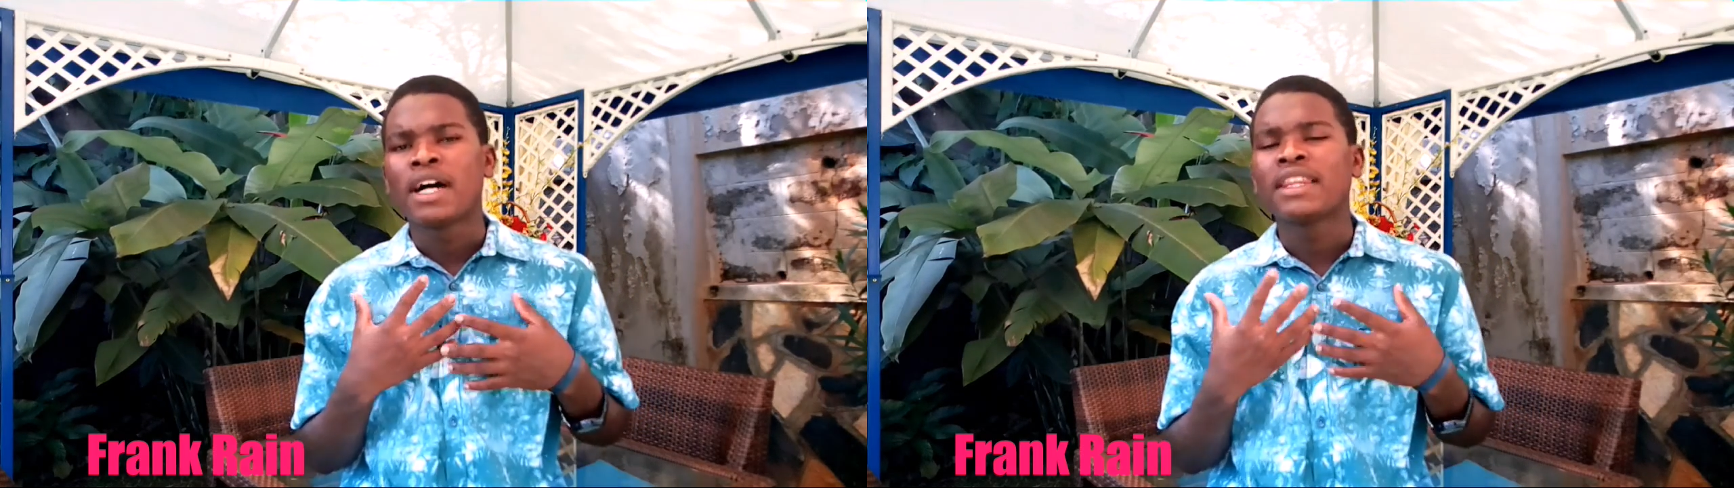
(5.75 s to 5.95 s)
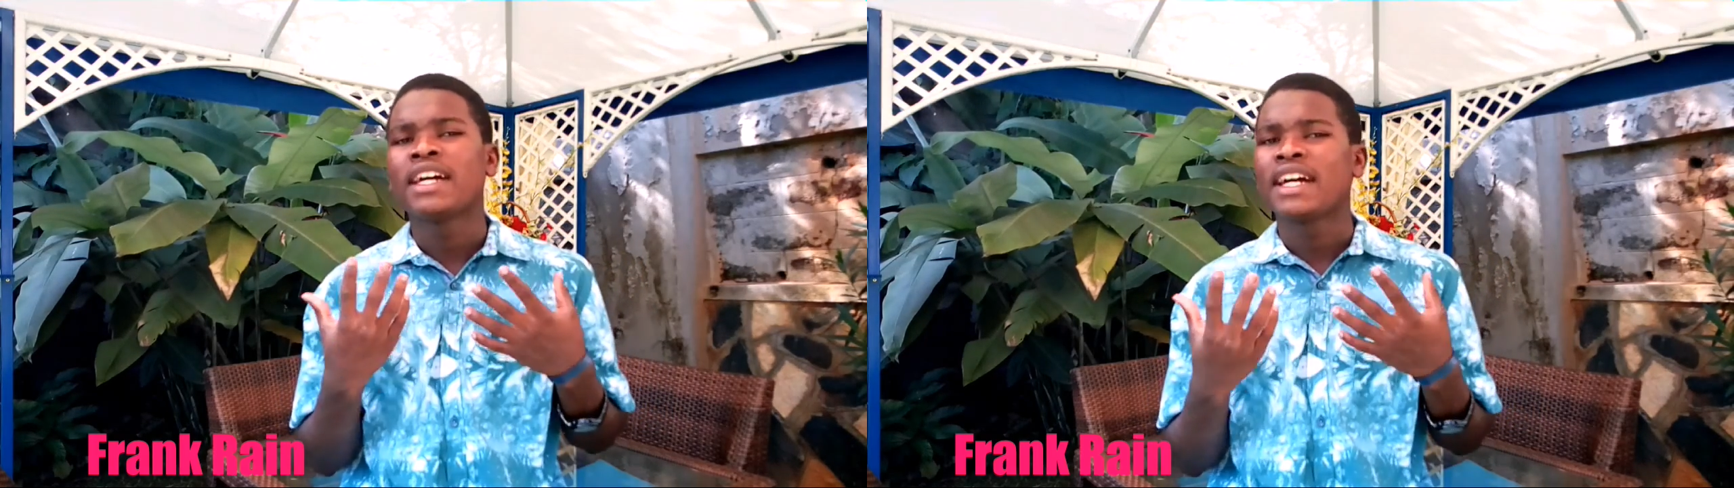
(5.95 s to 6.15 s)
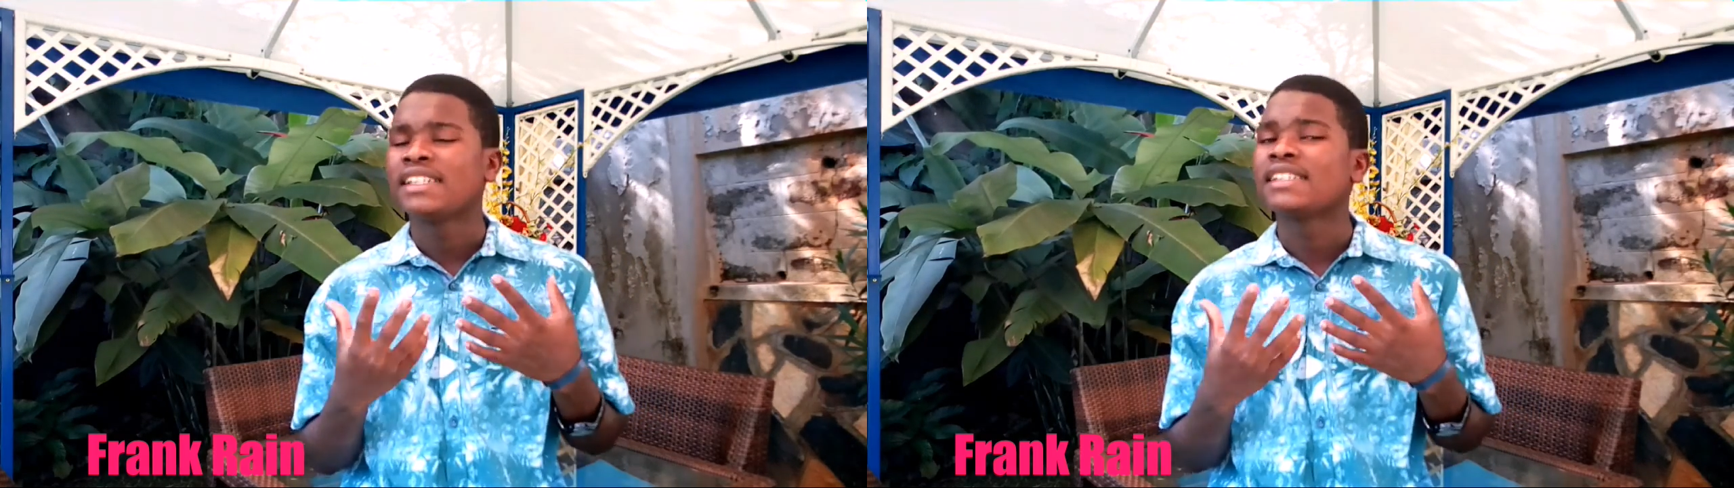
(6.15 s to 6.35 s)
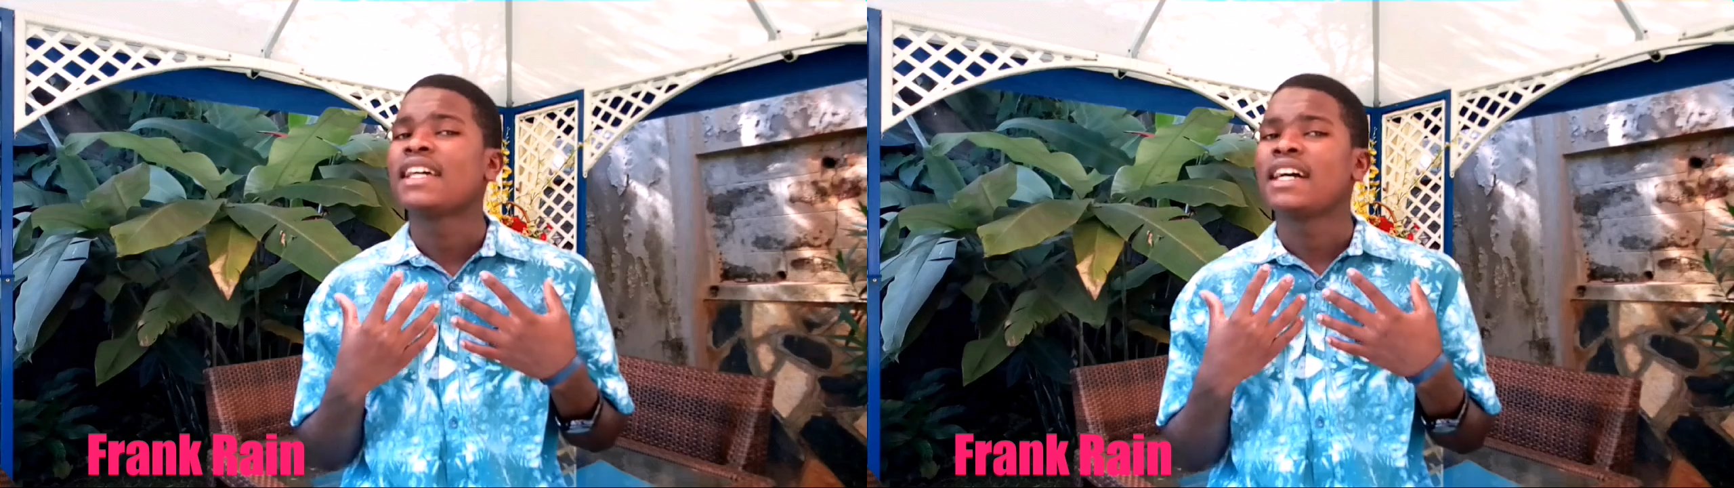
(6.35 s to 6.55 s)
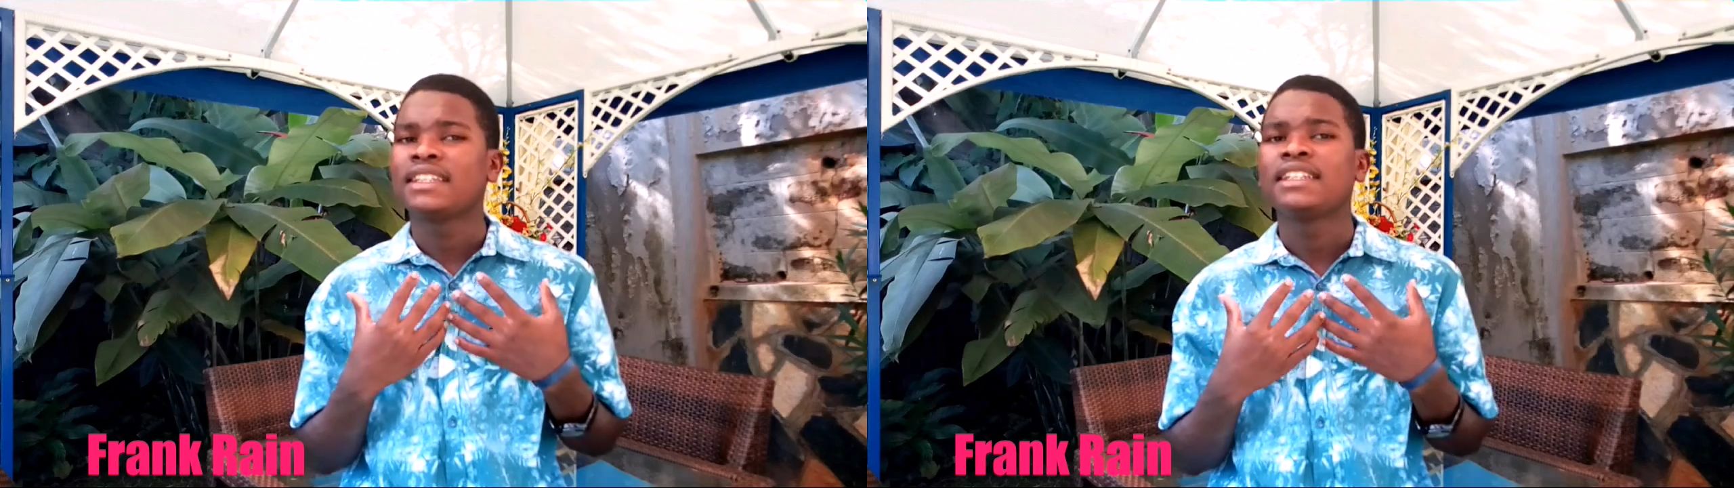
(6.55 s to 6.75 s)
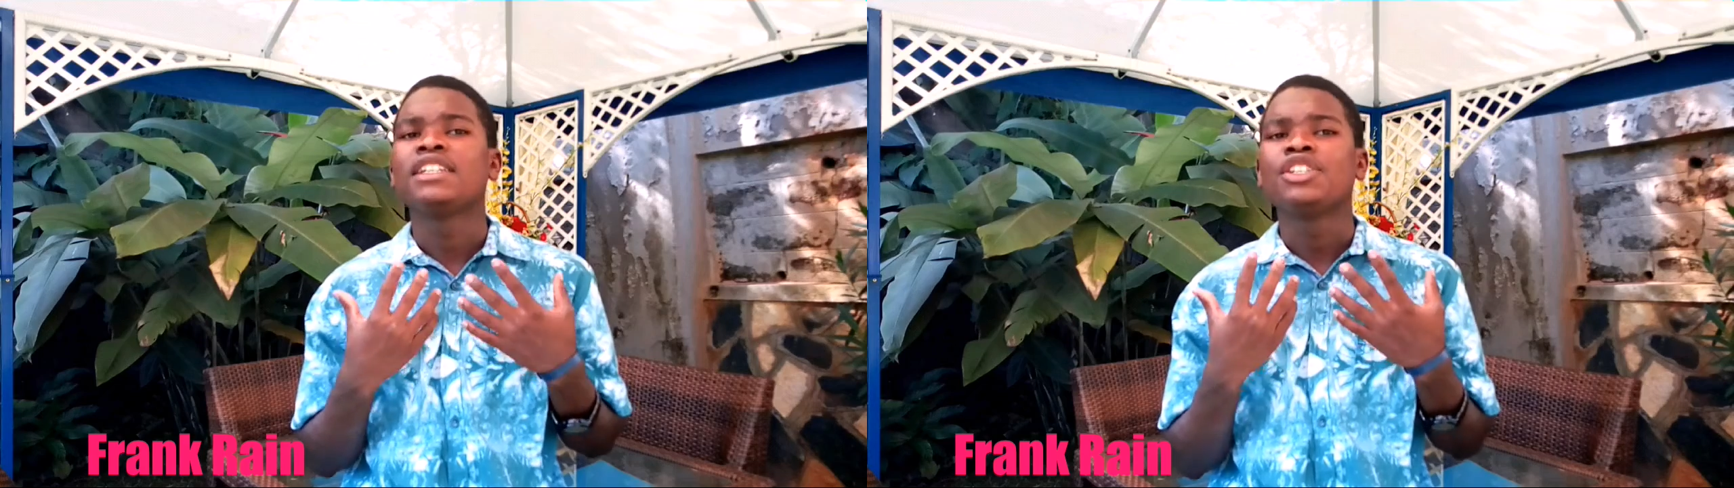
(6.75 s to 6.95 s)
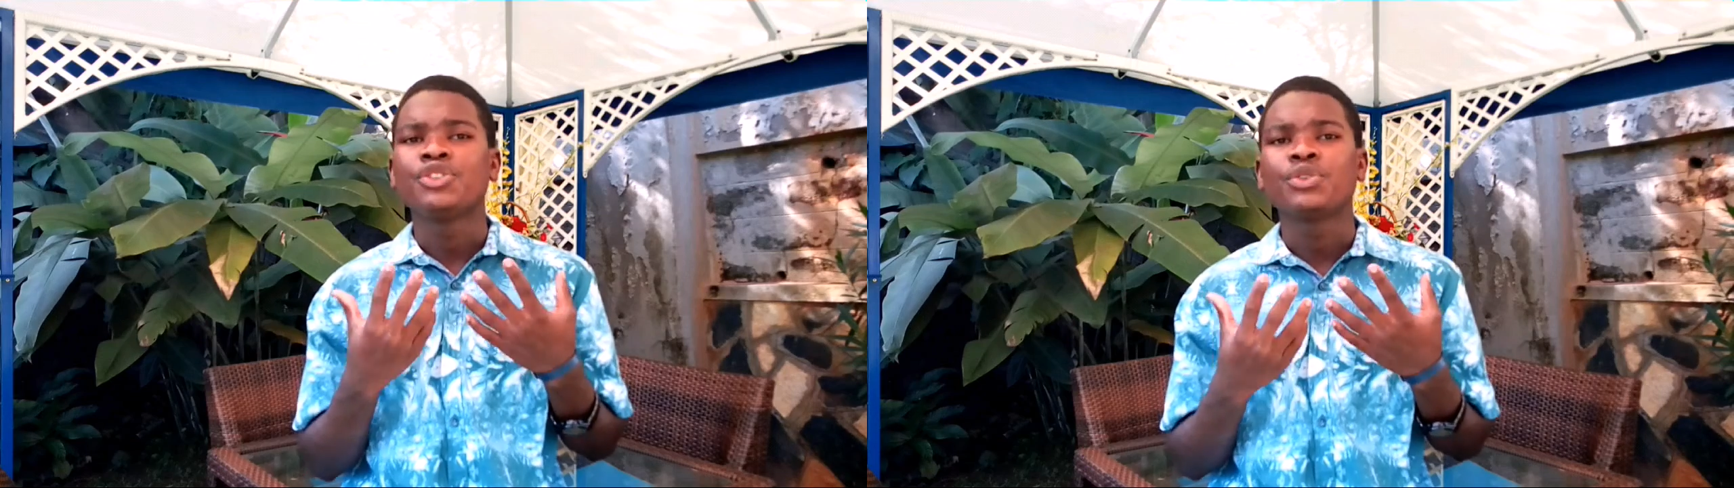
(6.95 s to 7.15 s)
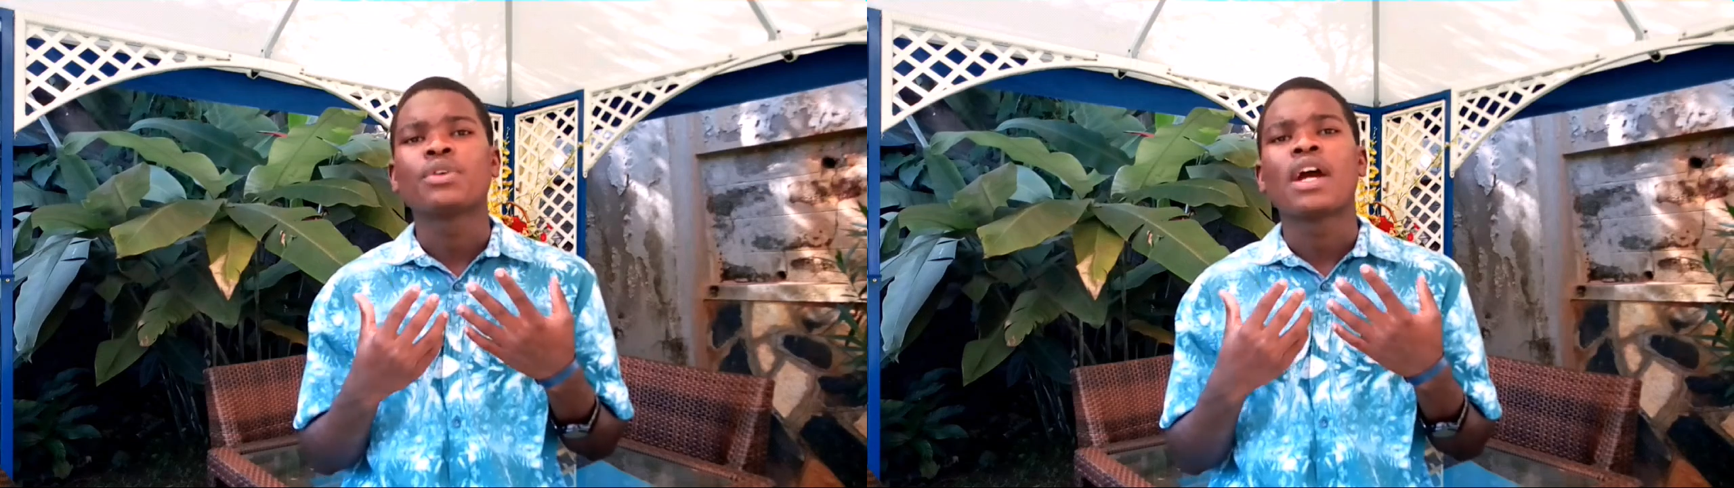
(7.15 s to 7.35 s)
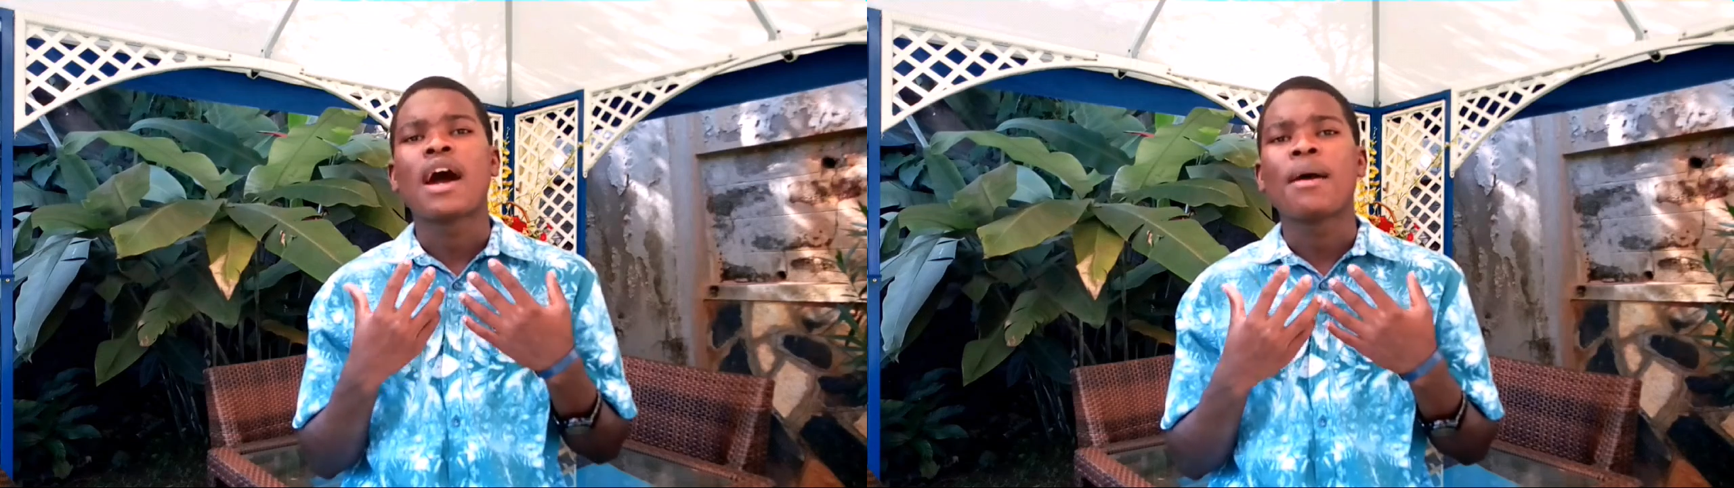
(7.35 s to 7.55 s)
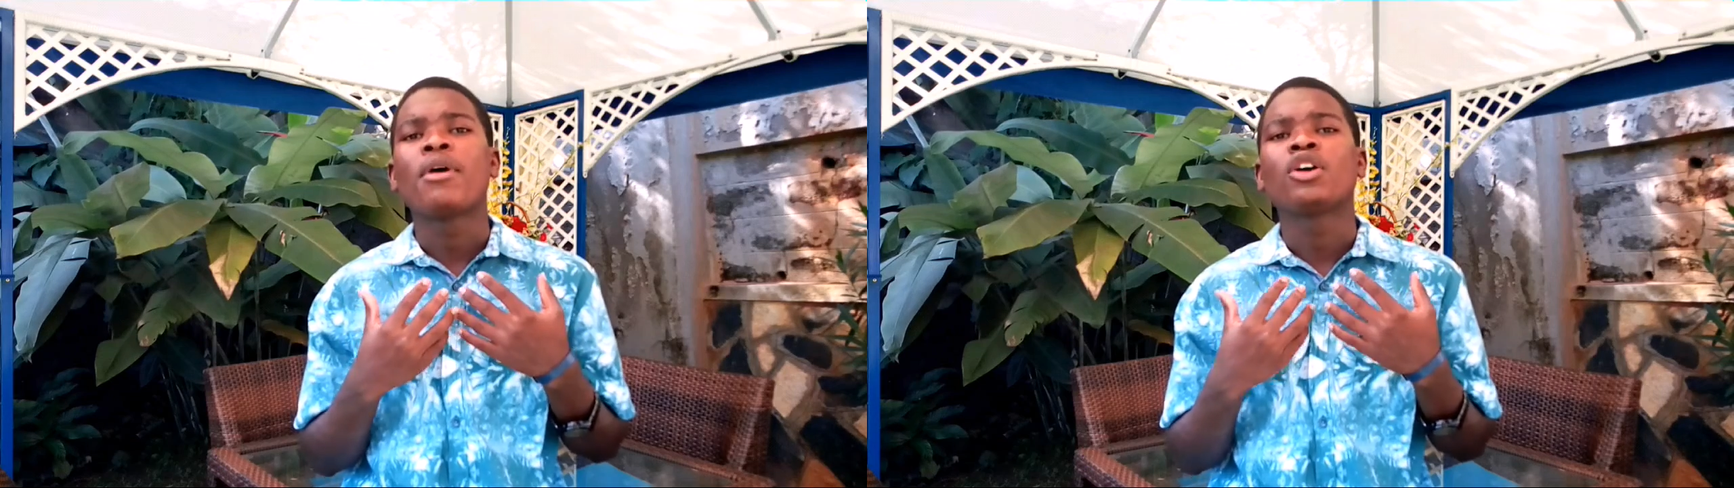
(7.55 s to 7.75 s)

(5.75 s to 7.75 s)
but there is nothing unique